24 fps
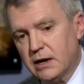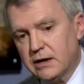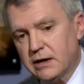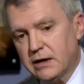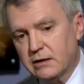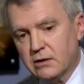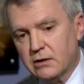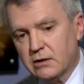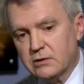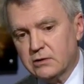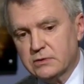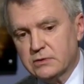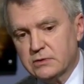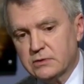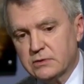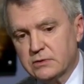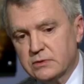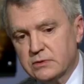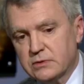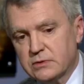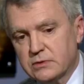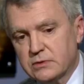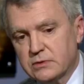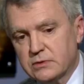by and large,
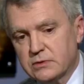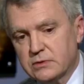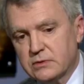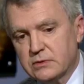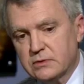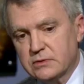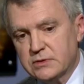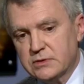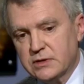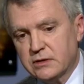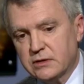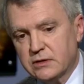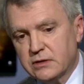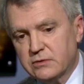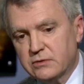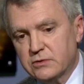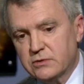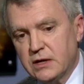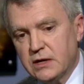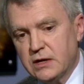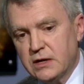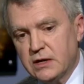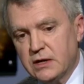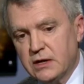of course, the
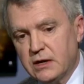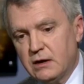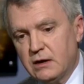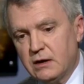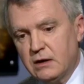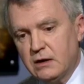senators